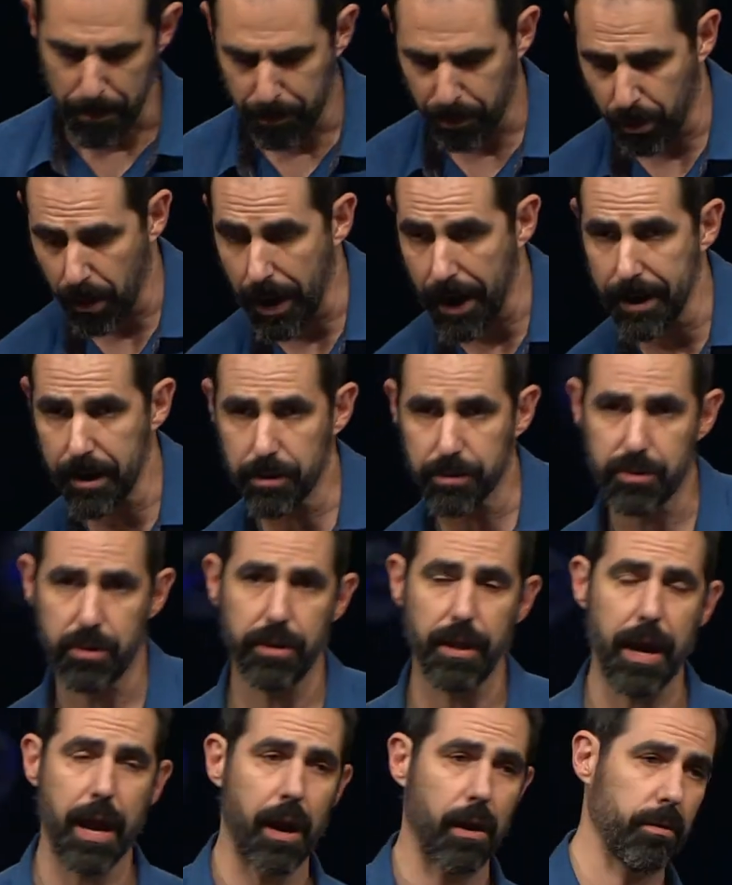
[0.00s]
prior to
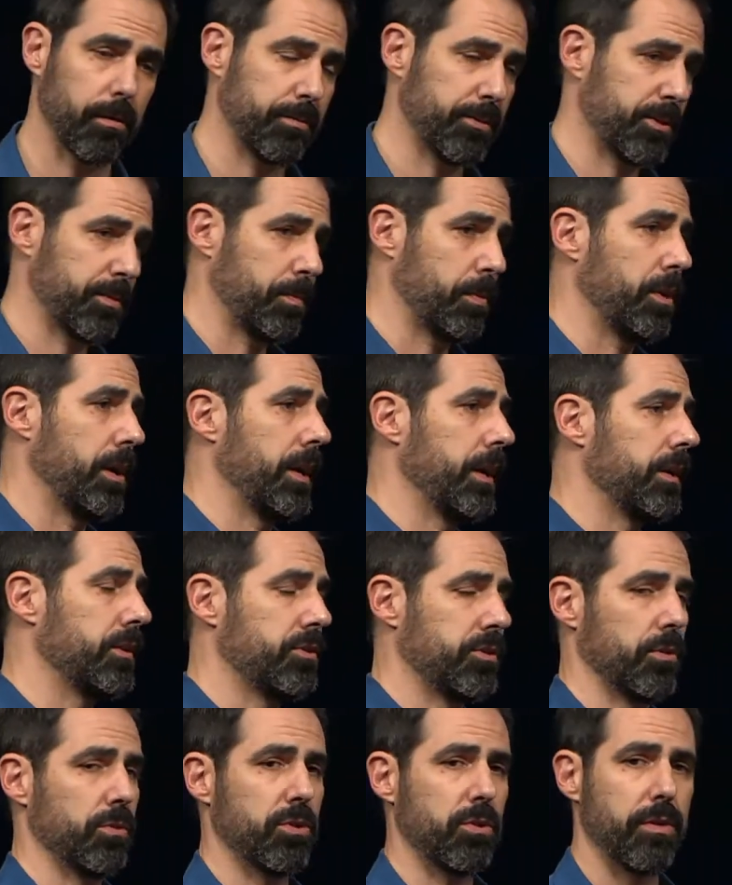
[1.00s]
the Arab Spring,
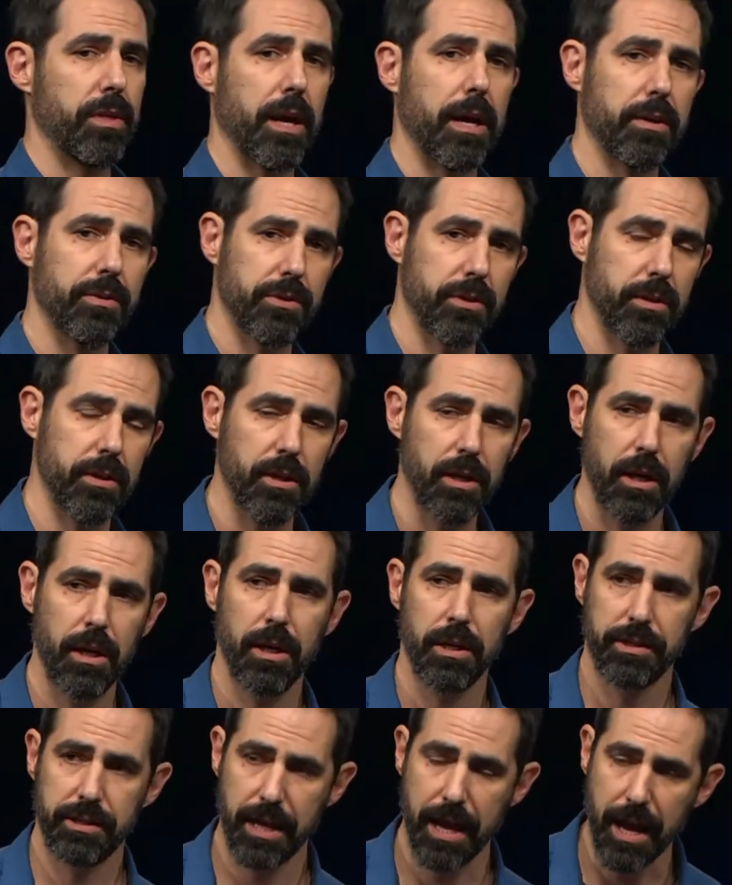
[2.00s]
so
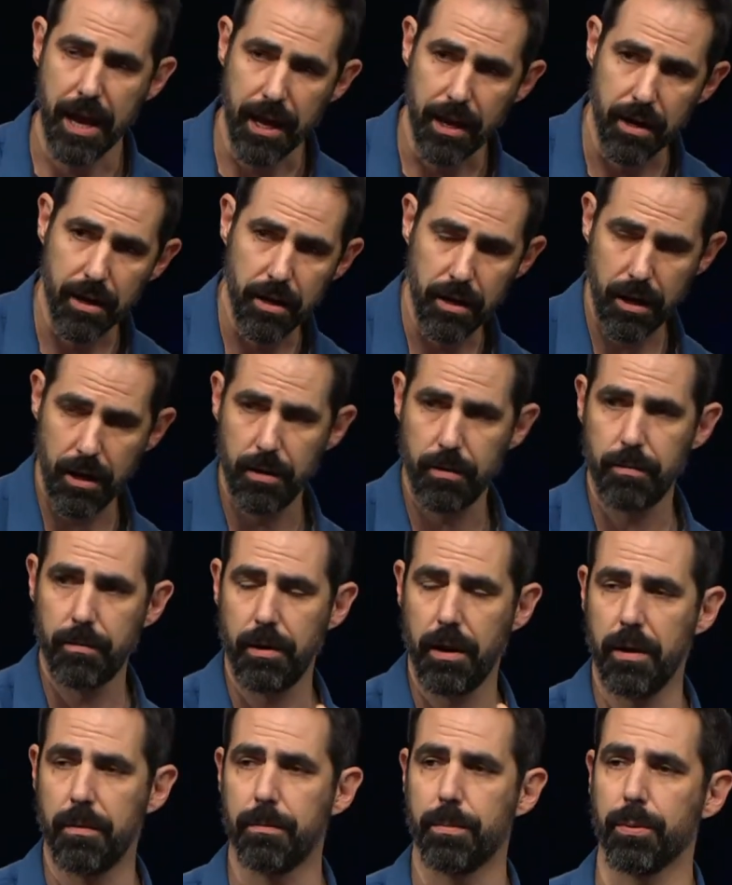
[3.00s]
2010 and,
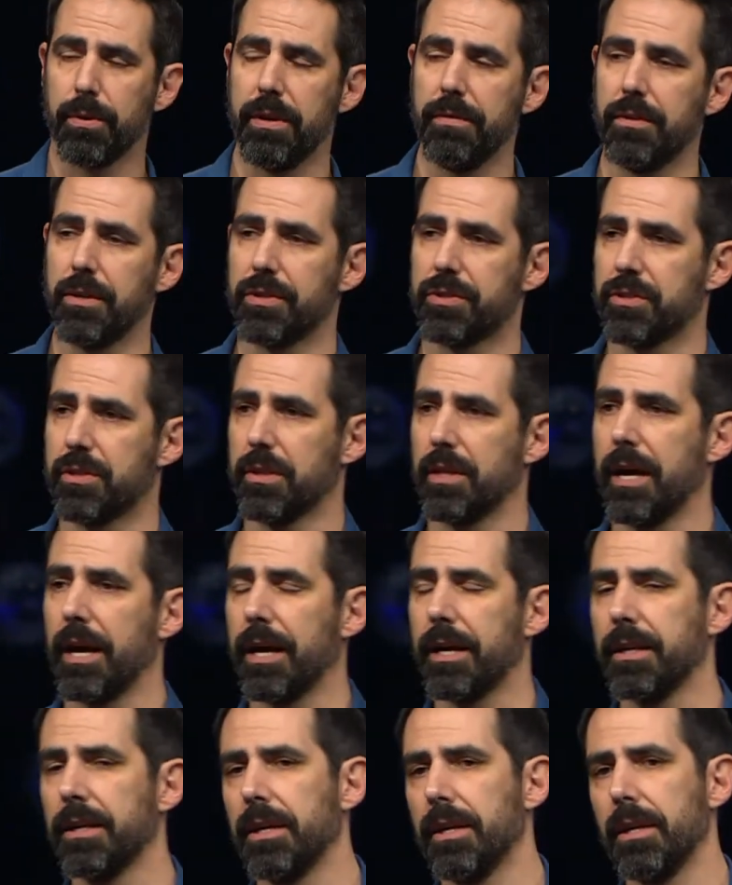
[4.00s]
and previous to
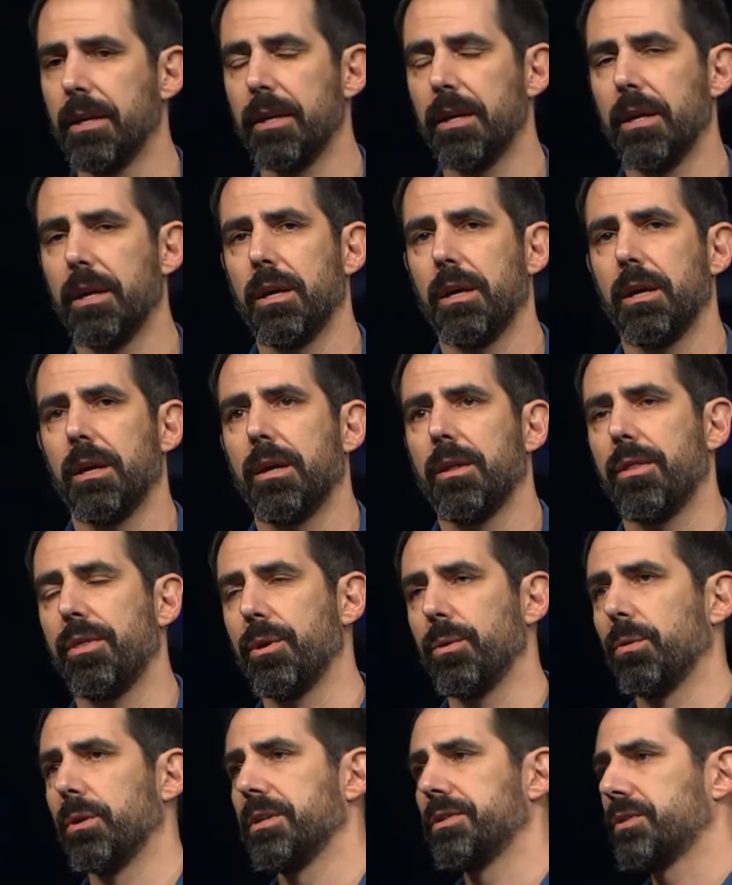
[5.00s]
that,
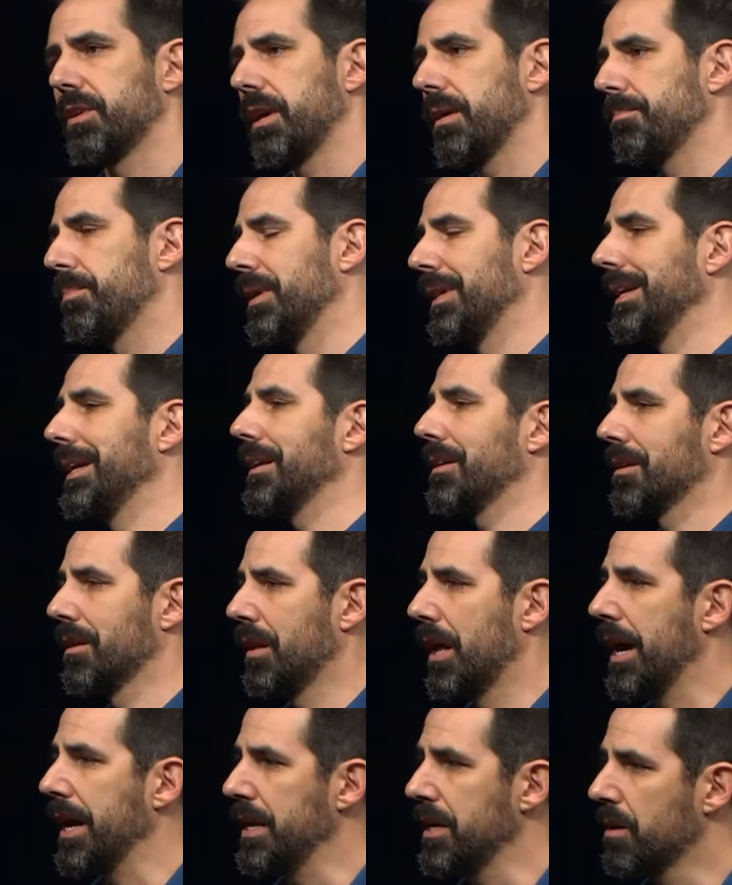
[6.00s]
there was a political
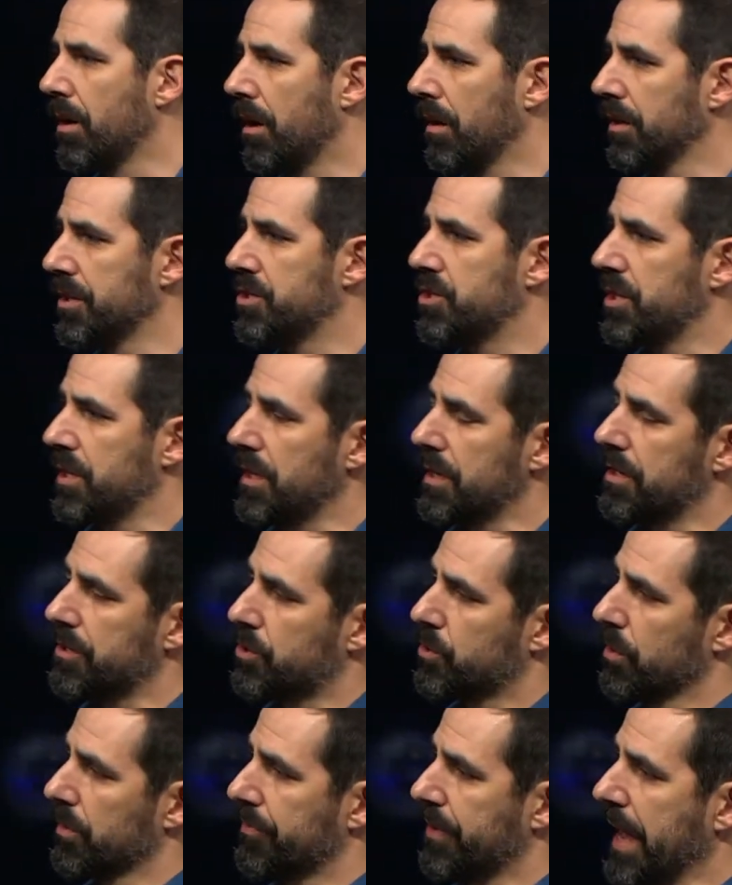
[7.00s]
ideology that
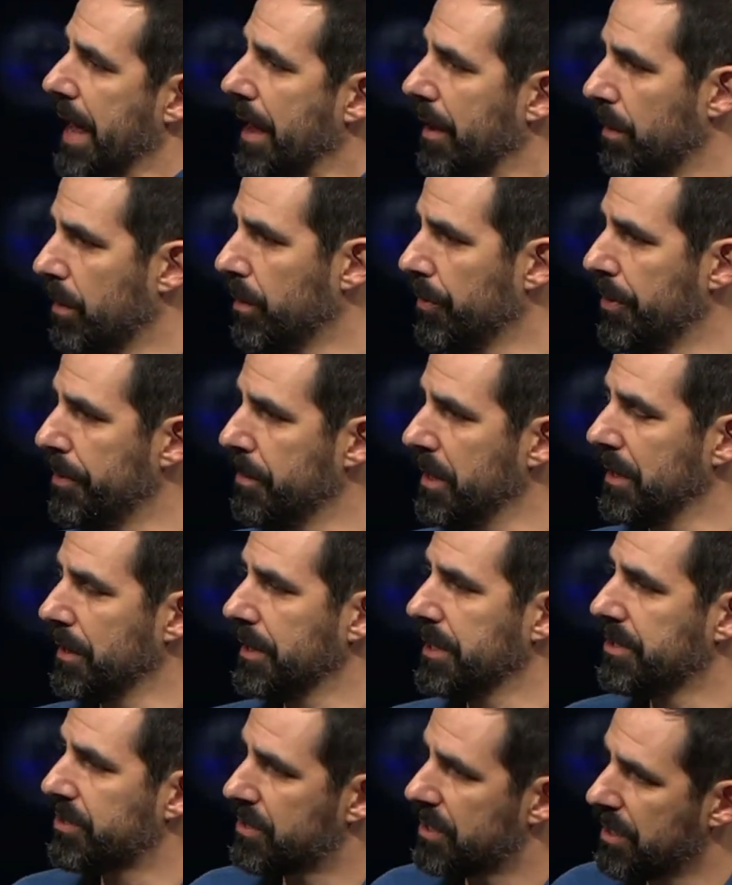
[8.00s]
sort of held the Middle
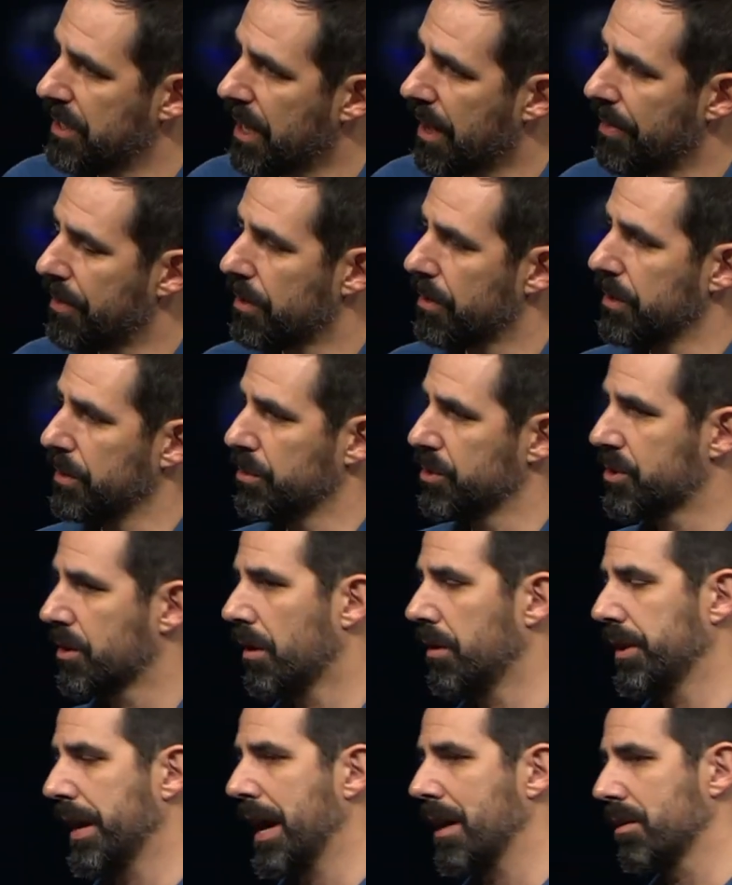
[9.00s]
East together, and it was
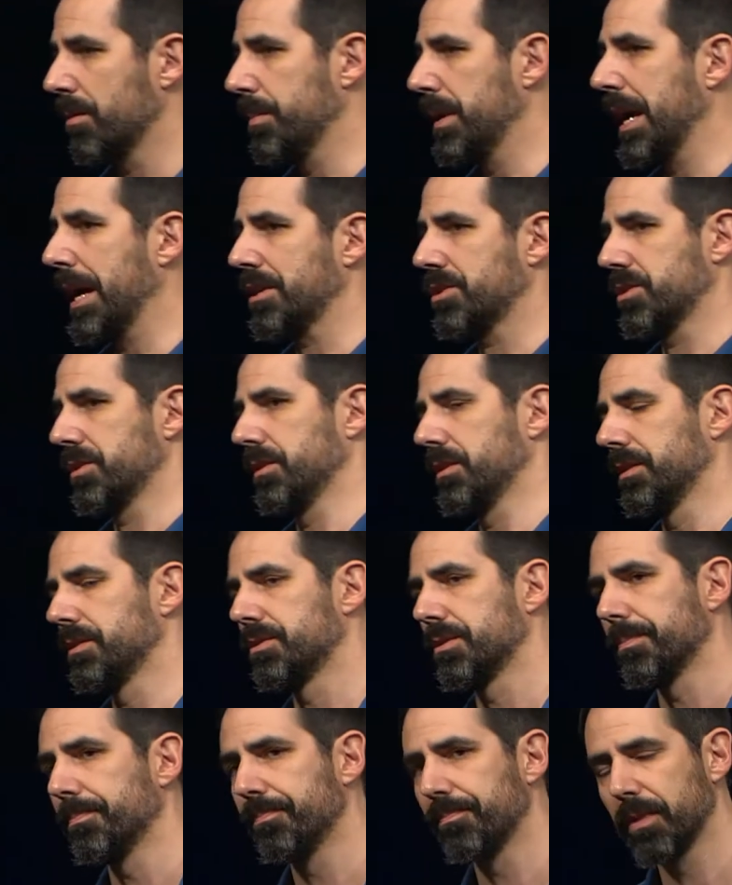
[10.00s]
called Arab
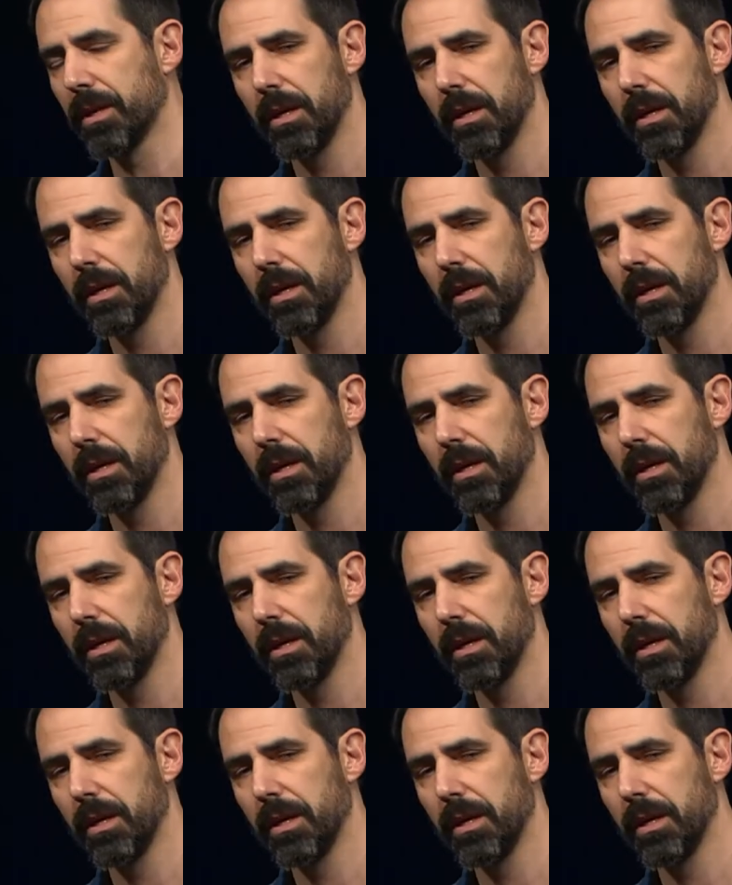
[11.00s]
nationalism.